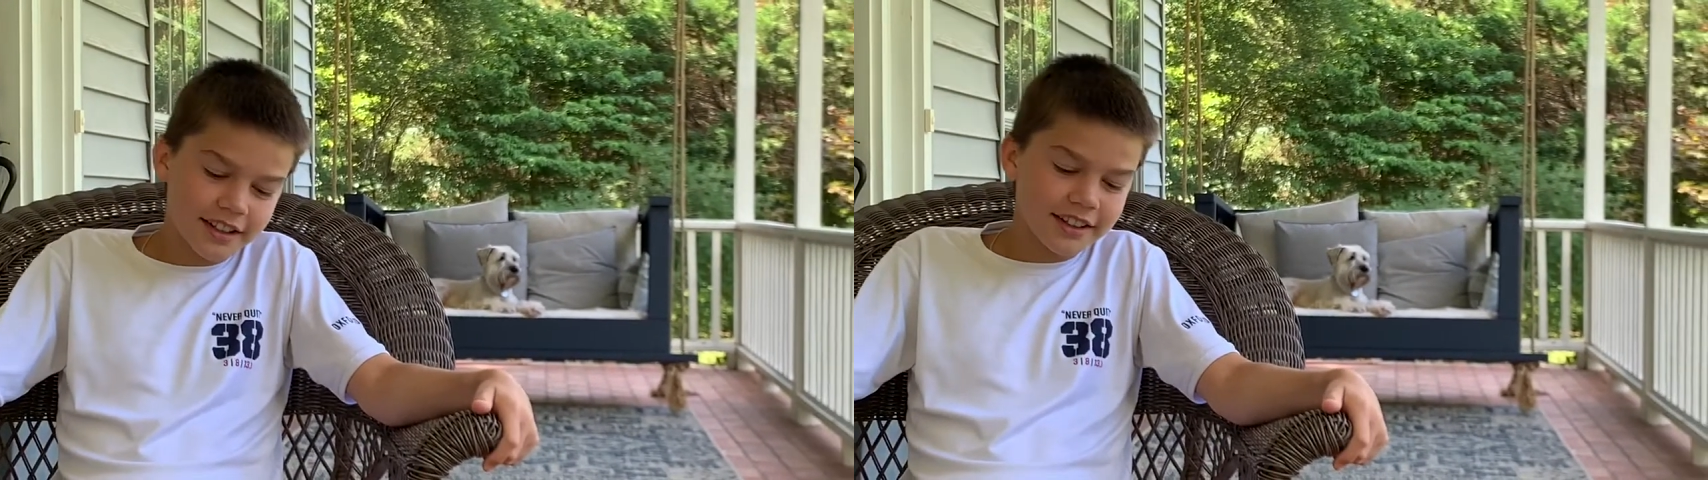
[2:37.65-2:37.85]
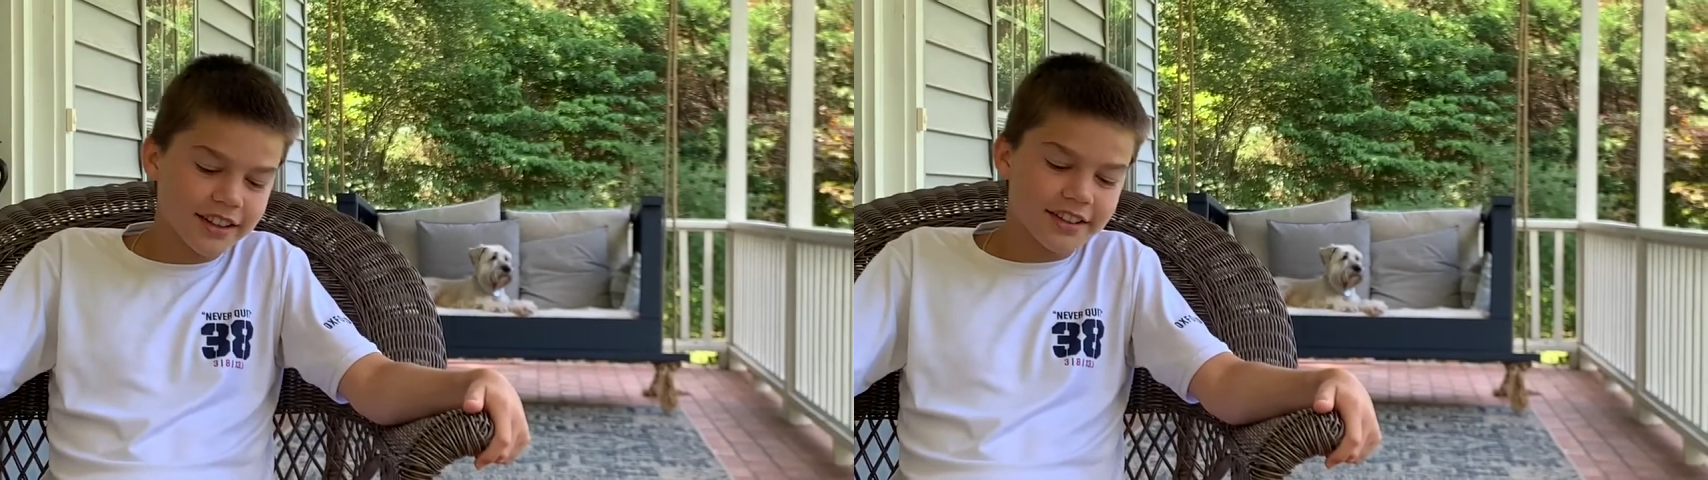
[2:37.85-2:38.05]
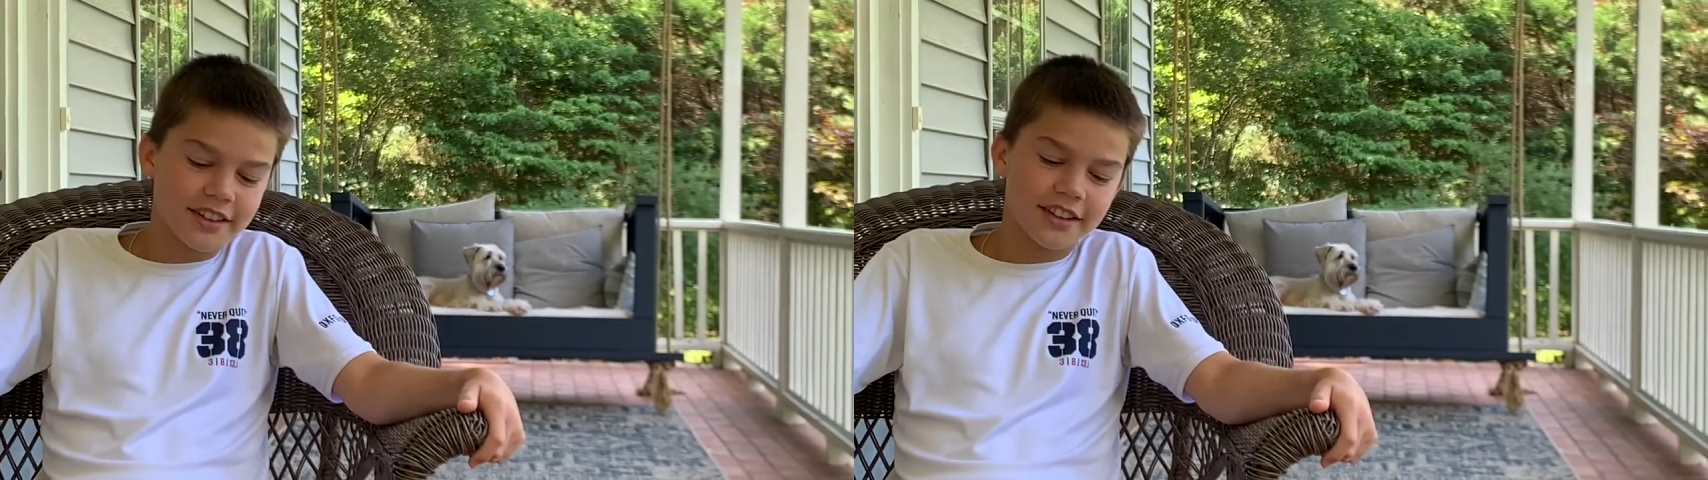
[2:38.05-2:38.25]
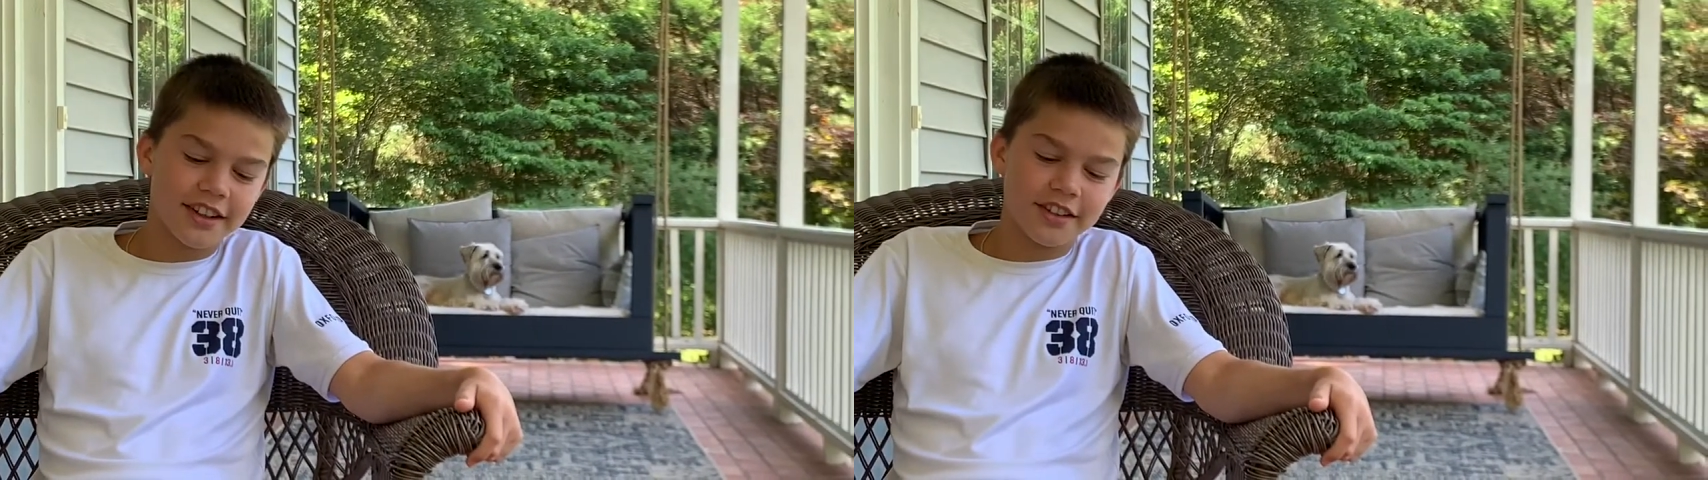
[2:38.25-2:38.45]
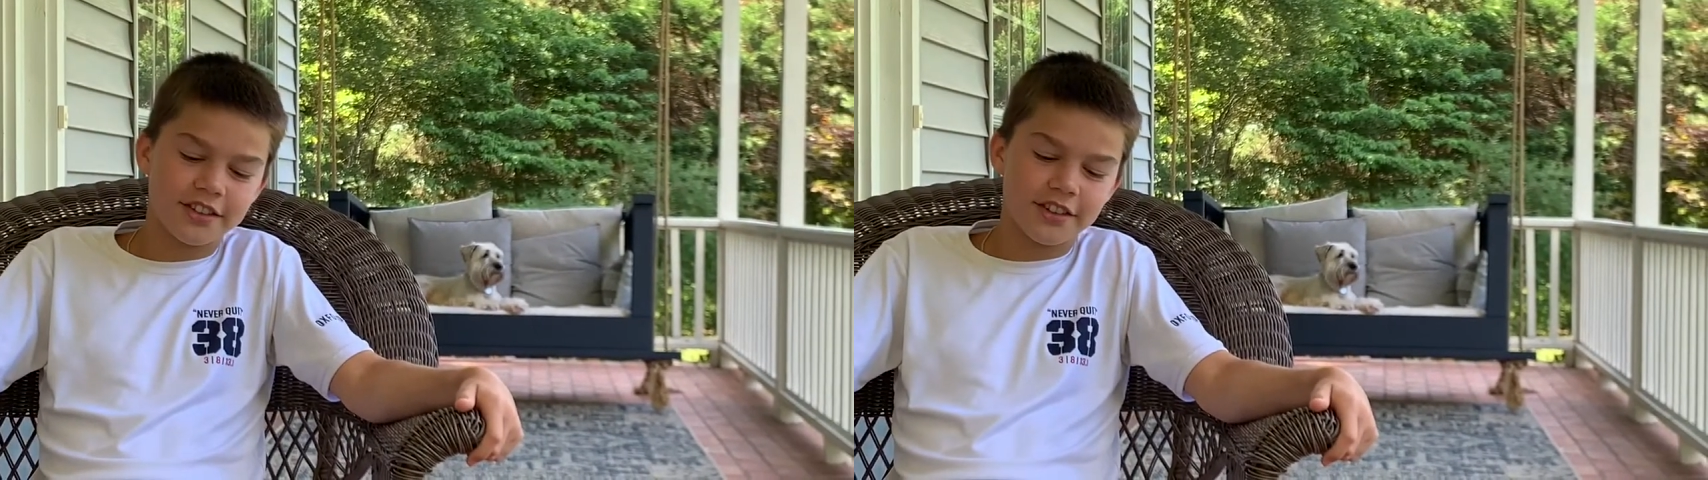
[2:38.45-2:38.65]
he does a
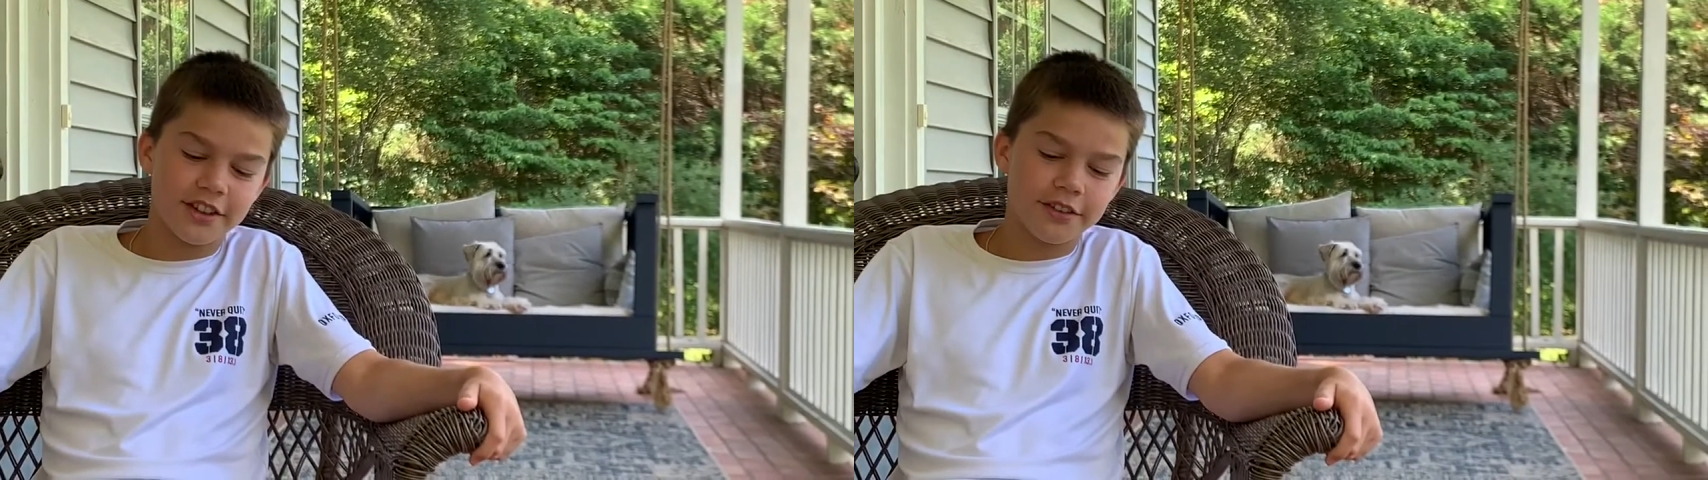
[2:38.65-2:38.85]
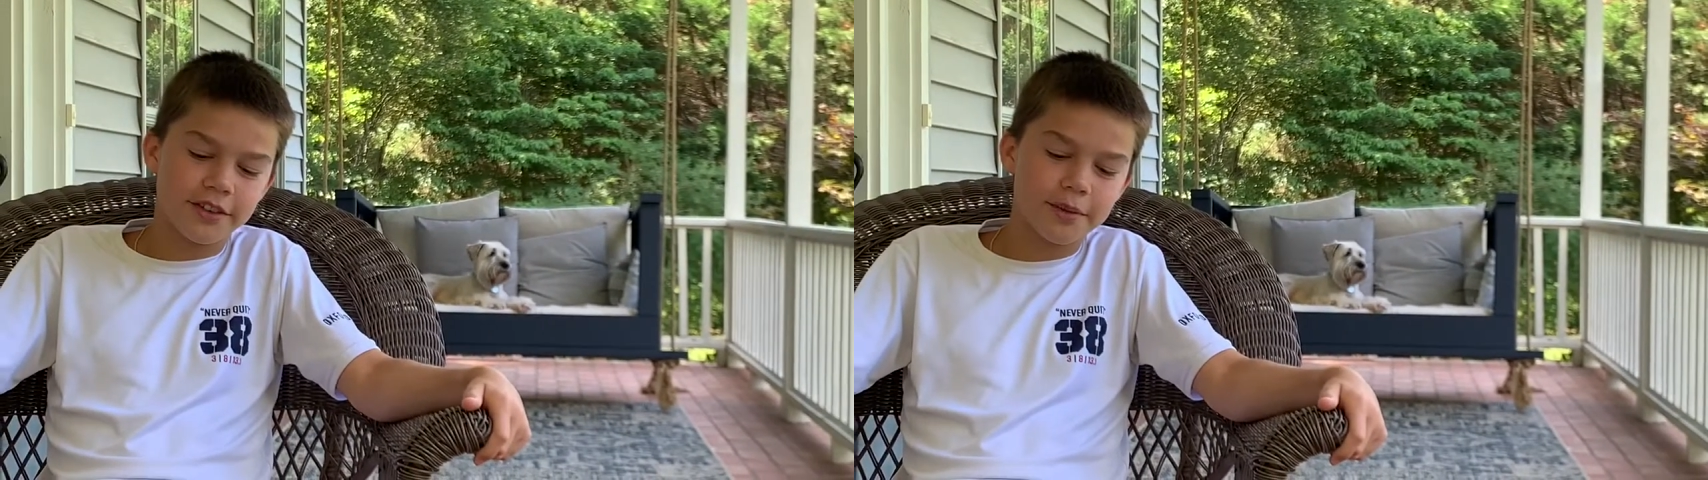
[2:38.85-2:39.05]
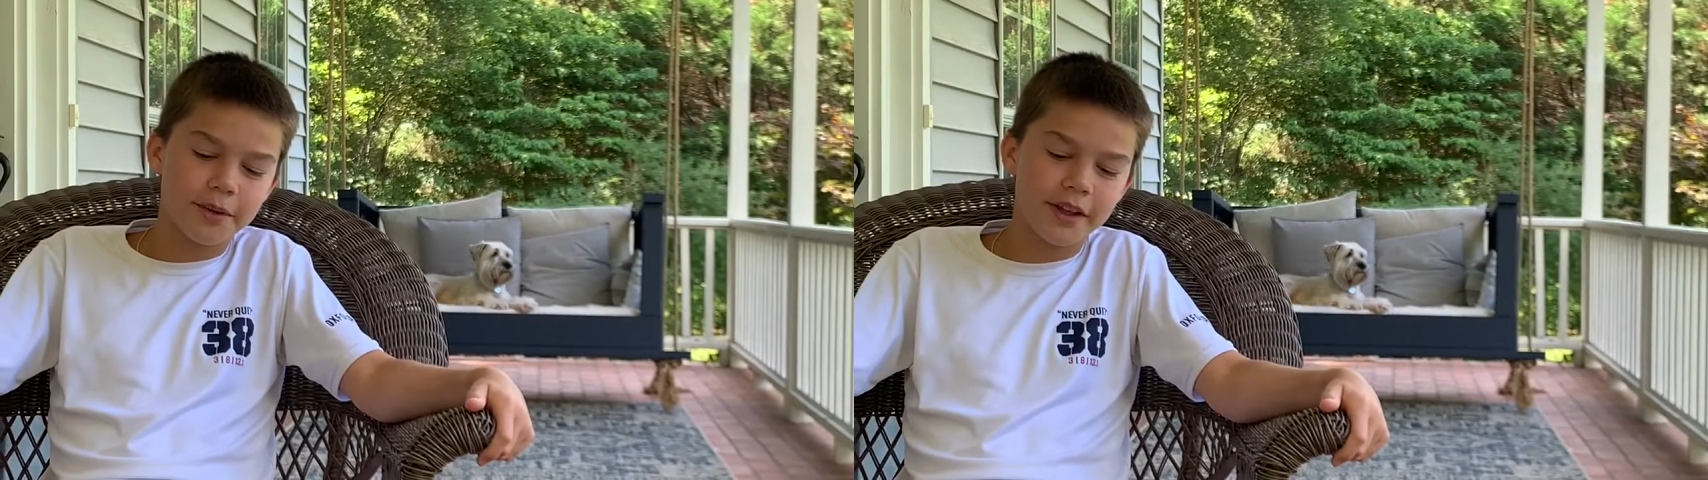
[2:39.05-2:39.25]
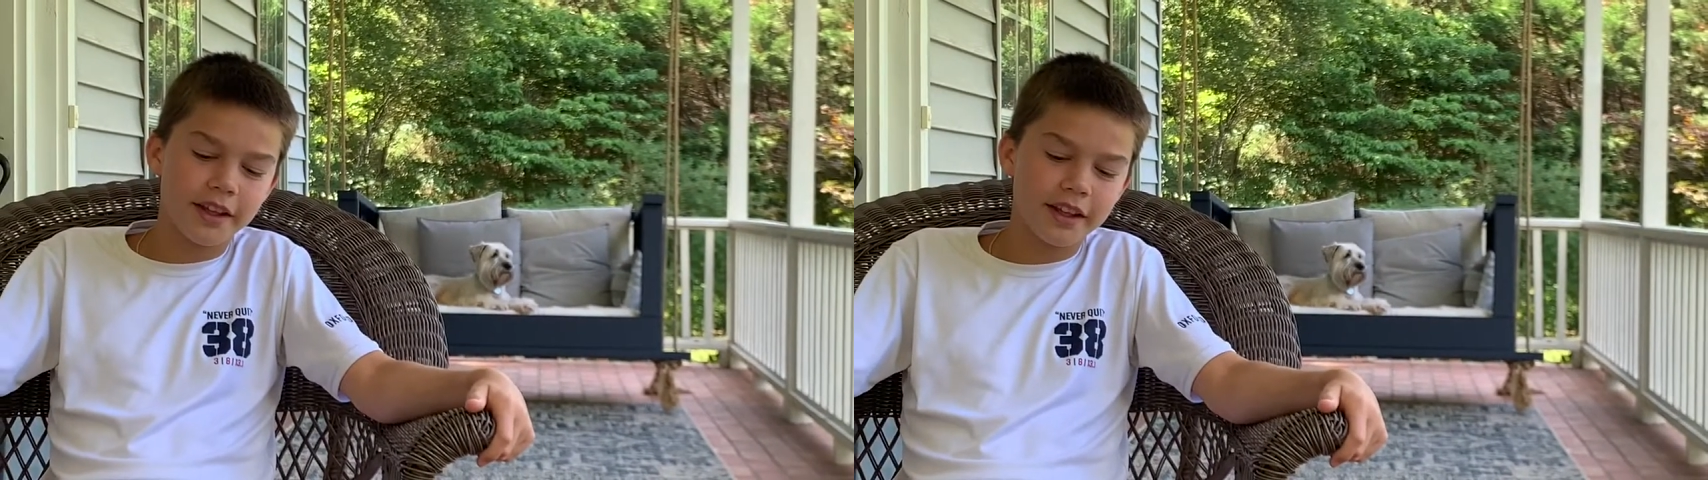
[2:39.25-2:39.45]
lot of stuff with me